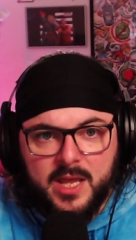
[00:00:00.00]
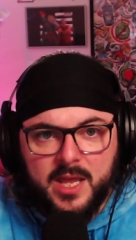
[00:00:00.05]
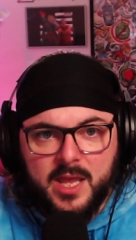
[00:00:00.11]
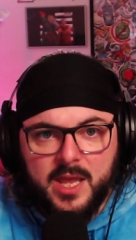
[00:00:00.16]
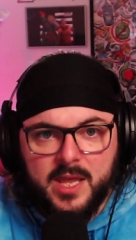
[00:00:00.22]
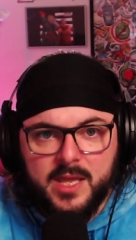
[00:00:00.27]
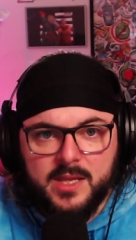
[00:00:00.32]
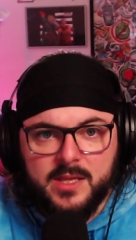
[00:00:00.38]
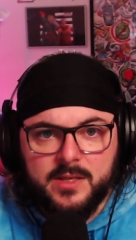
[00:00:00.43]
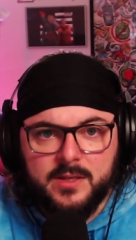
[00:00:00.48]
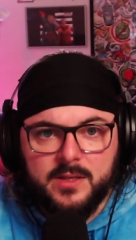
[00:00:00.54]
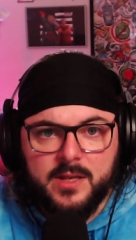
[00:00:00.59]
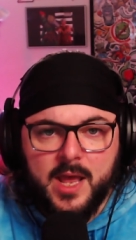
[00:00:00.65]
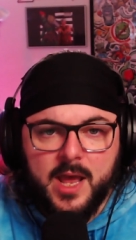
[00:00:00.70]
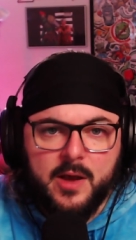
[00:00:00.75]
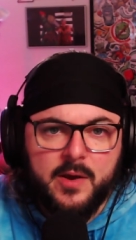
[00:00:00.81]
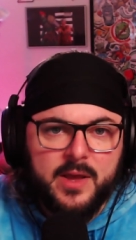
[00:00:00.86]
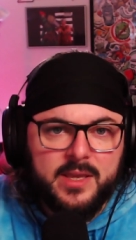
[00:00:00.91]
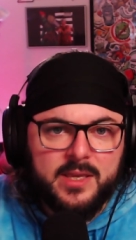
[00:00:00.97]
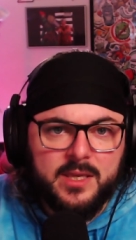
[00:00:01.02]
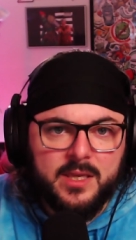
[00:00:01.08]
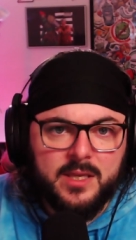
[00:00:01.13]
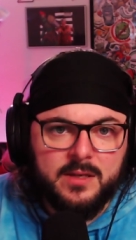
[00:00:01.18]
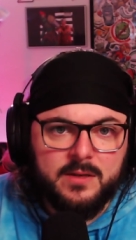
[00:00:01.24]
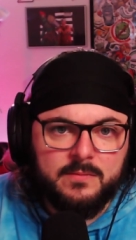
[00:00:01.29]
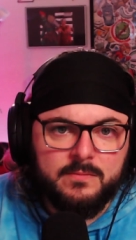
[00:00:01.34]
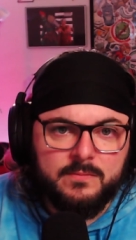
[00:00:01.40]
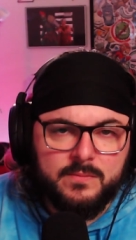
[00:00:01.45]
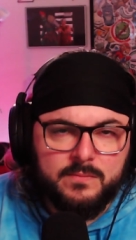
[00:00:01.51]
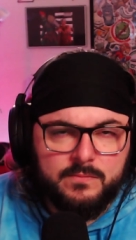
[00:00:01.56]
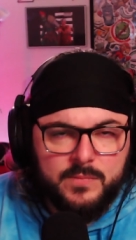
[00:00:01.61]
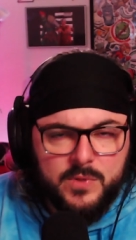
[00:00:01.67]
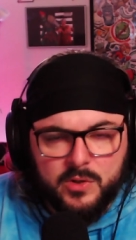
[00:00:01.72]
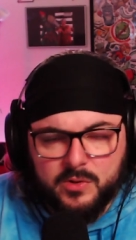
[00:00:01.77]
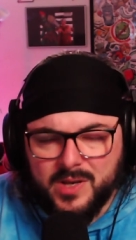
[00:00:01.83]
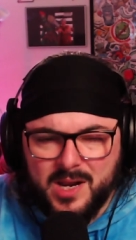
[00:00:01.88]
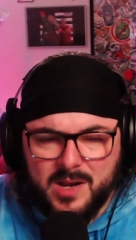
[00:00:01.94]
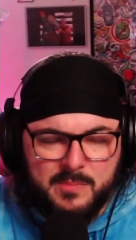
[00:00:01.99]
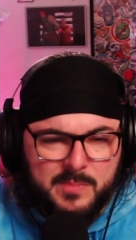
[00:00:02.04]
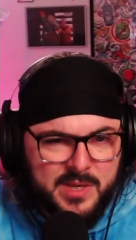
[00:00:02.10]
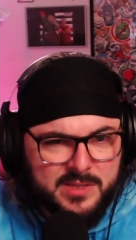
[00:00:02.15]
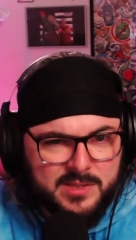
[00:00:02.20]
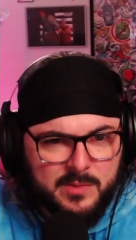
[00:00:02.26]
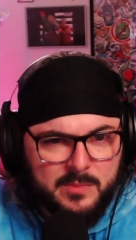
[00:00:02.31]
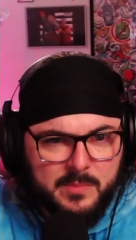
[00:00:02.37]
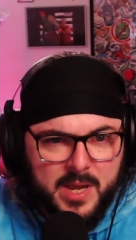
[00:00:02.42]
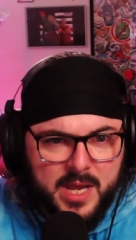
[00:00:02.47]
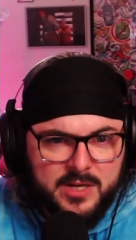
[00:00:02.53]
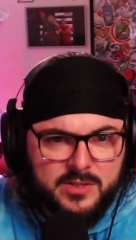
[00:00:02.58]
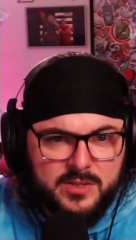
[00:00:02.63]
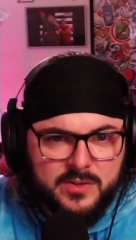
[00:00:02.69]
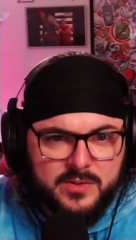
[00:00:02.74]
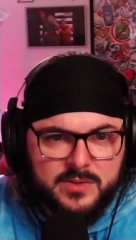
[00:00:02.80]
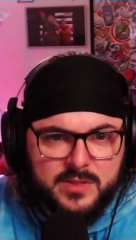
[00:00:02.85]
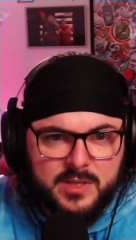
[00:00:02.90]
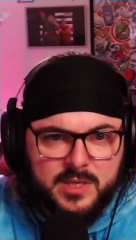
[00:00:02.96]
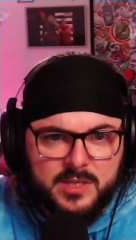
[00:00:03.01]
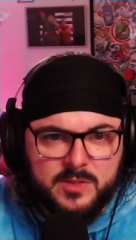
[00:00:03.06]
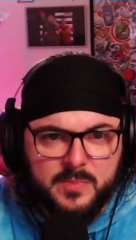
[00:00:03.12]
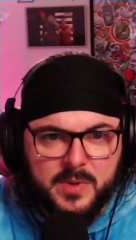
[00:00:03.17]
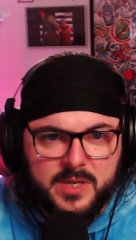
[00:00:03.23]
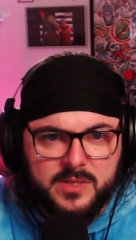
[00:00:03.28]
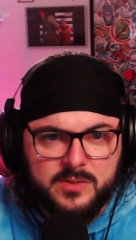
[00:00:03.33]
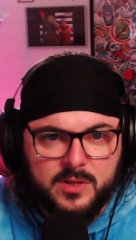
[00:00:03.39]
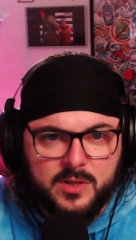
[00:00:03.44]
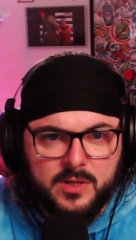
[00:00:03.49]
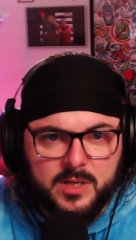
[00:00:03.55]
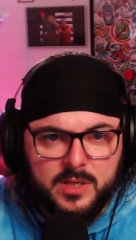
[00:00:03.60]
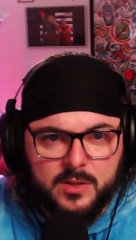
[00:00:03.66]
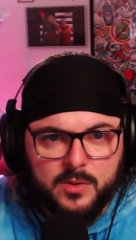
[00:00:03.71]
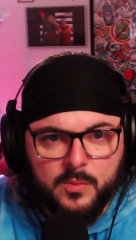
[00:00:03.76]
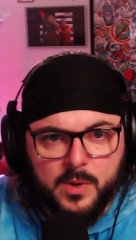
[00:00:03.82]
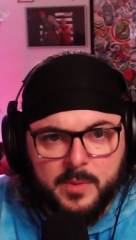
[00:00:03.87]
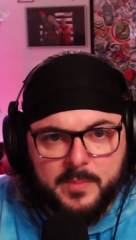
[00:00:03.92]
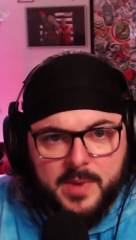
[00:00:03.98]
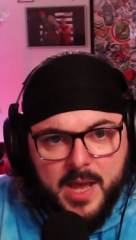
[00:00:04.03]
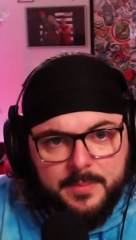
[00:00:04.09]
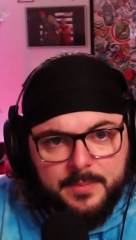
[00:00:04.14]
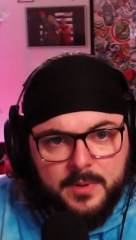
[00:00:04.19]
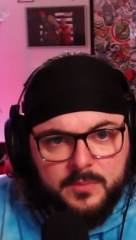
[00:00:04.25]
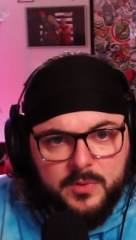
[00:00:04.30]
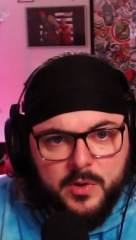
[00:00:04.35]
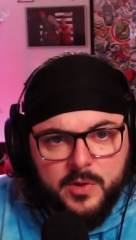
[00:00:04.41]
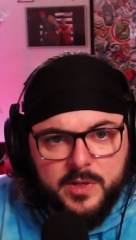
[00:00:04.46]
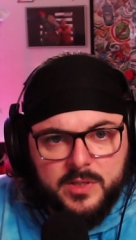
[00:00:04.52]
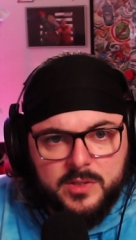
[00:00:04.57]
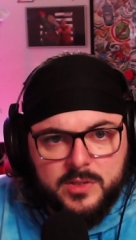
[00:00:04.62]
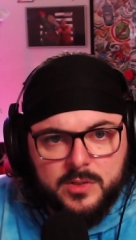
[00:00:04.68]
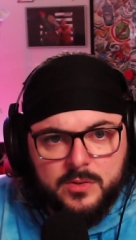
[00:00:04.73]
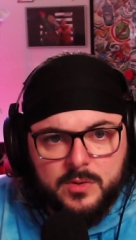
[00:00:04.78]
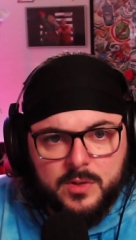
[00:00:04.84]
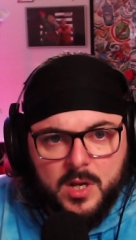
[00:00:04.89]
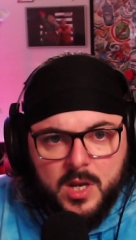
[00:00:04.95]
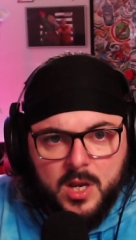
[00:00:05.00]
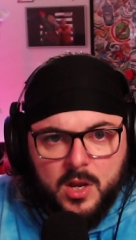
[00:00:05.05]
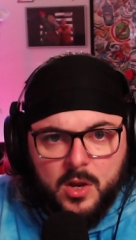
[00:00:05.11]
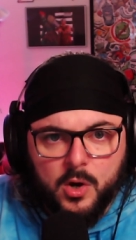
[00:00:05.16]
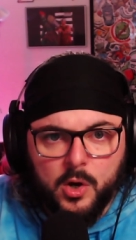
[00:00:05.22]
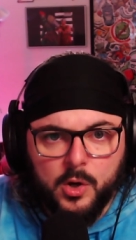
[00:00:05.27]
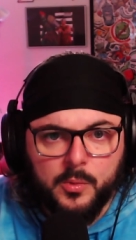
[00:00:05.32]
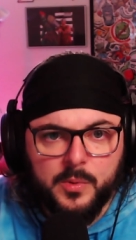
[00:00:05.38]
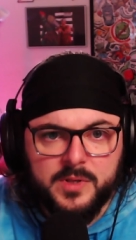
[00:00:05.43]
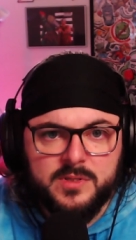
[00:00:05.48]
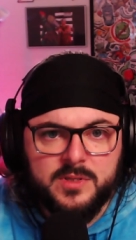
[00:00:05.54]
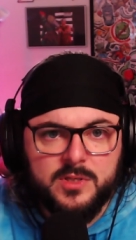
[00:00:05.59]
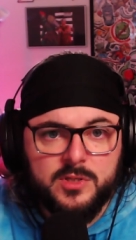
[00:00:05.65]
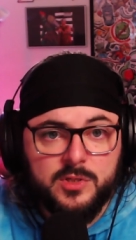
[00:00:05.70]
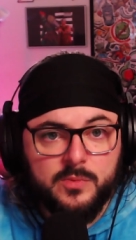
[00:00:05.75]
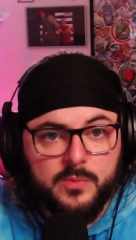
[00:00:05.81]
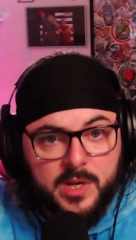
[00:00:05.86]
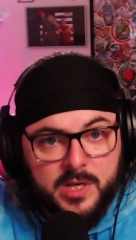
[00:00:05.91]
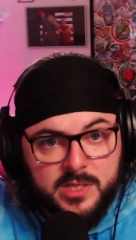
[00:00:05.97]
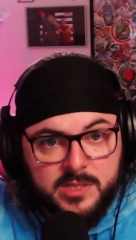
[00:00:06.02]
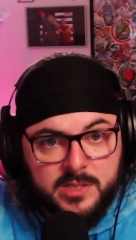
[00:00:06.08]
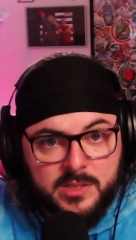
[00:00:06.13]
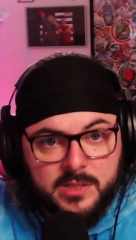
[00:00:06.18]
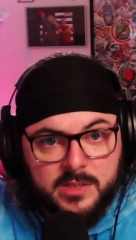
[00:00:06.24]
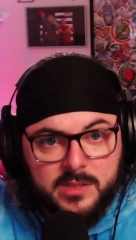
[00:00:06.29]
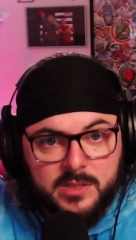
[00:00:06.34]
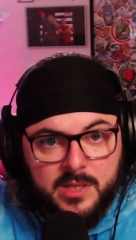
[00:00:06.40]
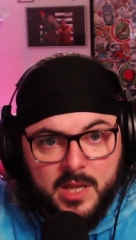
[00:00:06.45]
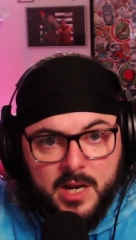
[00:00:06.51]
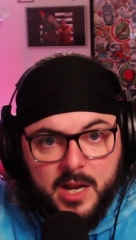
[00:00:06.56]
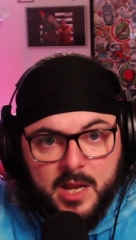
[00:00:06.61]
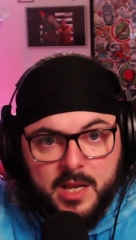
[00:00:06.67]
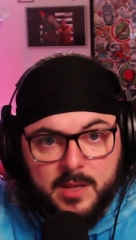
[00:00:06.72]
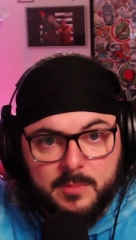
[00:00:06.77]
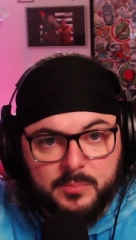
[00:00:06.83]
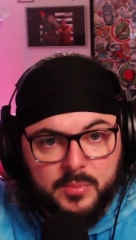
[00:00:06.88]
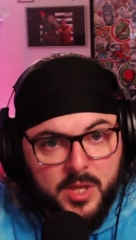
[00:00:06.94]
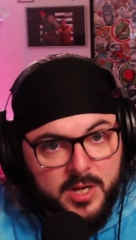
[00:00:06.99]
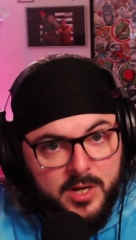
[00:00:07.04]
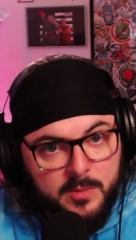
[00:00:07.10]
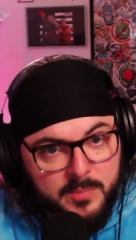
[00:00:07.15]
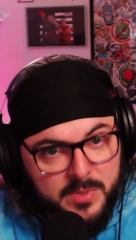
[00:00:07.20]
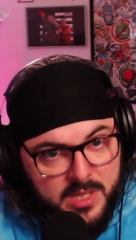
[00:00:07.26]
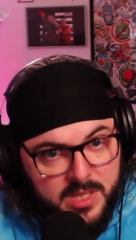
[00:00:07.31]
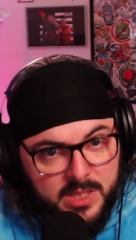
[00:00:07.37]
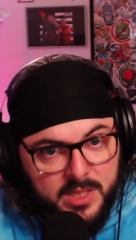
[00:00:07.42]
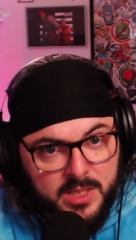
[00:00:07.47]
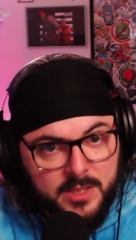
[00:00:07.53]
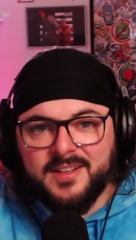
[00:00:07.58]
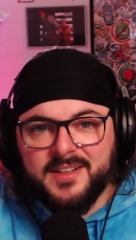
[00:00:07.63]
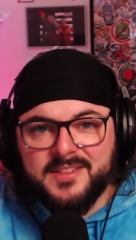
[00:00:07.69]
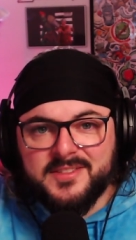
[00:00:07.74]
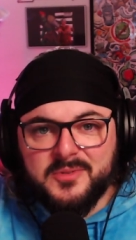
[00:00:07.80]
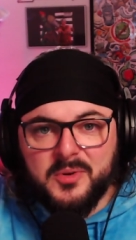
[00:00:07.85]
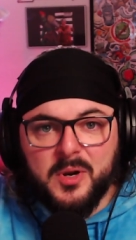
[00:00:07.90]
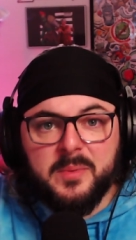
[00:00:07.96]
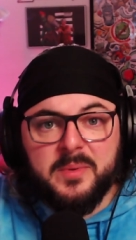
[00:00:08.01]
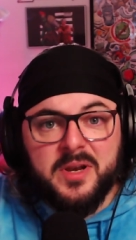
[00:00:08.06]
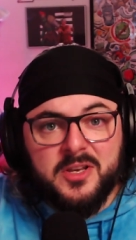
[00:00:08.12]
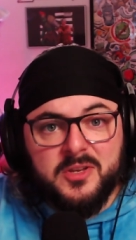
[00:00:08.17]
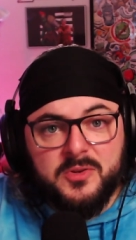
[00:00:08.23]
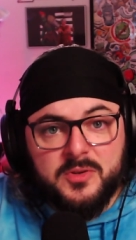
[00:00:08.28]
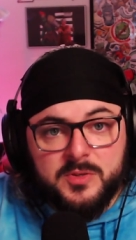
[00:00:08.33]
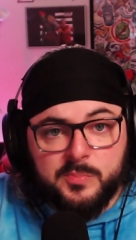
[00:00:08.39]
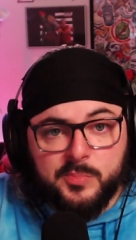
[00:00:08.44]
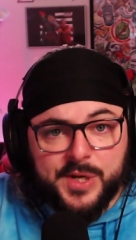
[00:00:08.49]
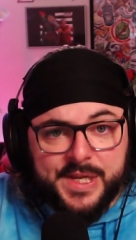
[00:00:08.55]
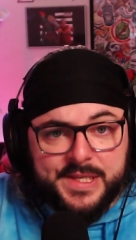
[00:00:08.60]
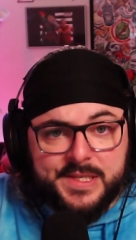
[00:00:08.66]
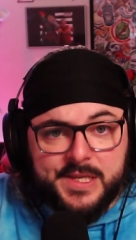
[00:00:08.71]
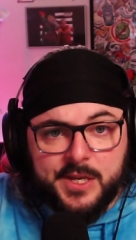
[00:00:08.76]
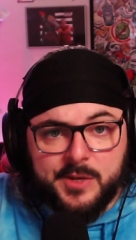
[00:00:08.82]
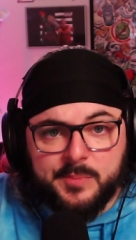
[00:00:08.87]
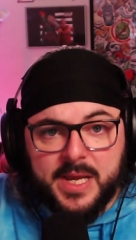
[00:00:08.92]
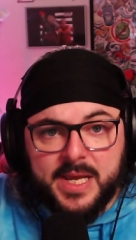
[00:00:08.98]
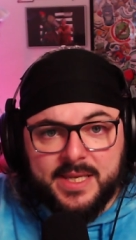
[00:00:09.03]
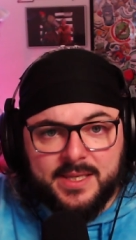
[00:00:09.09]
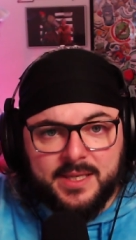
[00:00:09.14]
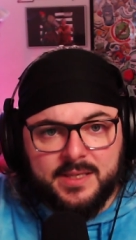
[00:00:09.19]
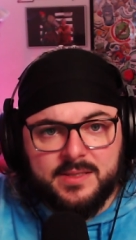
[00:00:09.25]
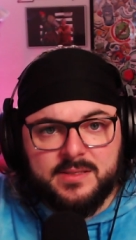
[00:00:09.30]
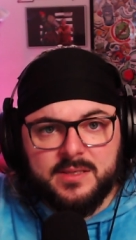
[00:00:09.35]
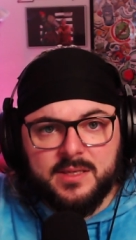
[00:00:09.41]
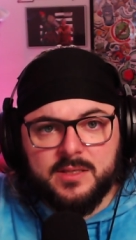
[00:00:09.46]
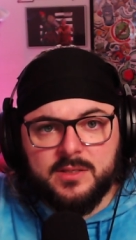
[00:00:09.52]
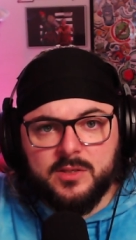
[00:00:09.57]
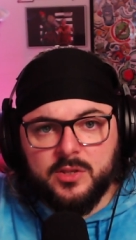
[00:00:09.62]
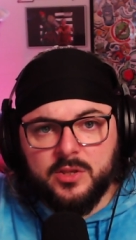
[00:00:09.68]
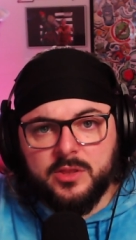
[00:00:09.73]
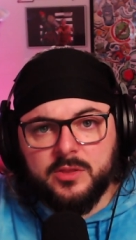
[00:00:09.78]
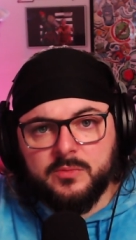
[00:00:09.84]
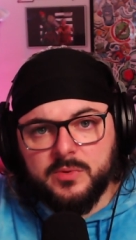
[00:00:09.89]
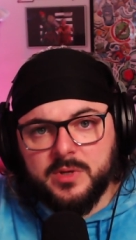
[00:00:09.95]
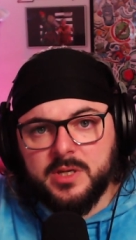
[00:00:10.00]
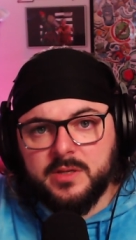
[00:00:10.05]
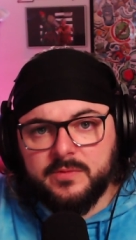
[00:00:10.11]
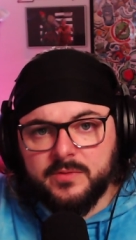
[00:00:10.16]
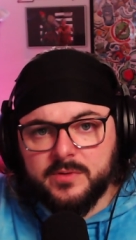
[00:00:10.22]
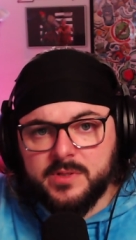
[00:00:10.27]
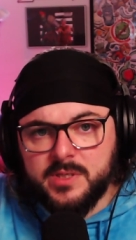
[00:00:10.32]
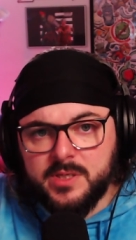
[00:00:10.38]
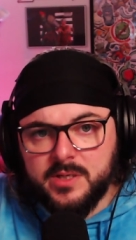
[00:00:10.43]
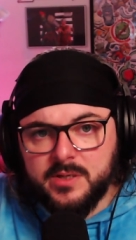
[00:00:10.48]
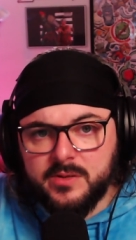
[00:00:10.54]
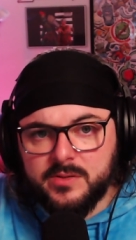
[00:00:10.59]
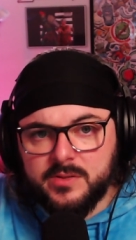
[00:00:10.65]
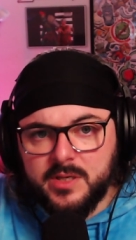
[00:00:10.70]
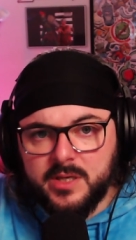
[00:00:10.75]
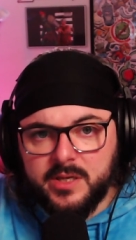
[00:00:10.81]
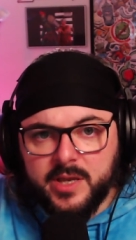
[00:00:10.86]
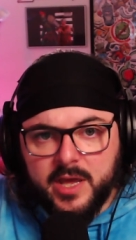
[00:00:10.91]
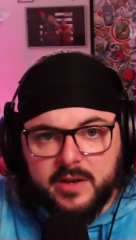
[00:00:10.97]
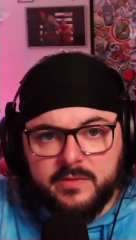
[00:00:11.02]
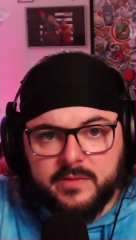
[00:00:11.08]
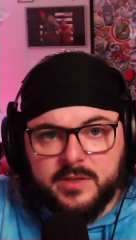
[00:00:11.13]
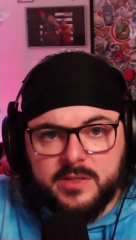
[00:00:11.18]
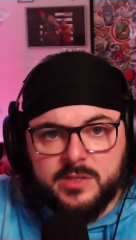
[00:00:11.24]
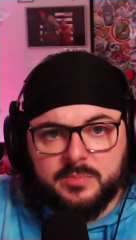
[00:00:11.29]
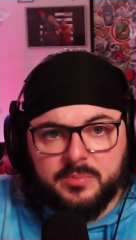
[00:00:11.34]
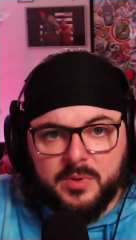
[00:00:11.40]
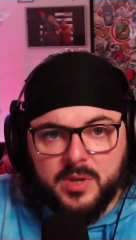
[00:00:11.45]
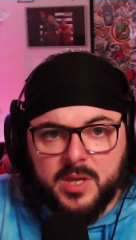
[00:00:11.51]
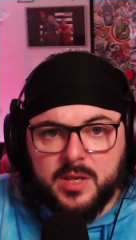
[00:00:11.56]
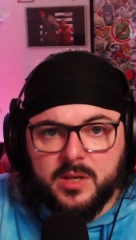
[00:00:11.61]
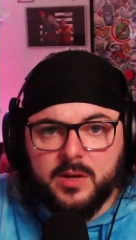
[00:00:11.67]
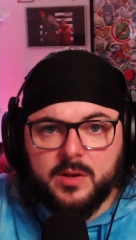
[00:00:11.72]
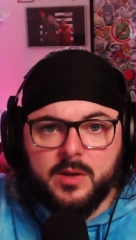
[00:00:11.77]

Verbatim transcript: and how I can, you know, kind of mix and match those things based on either what map I'm going to or what situation that I plan on being in. So what I'm going to do is break down my kits into three different tiers and kind of explain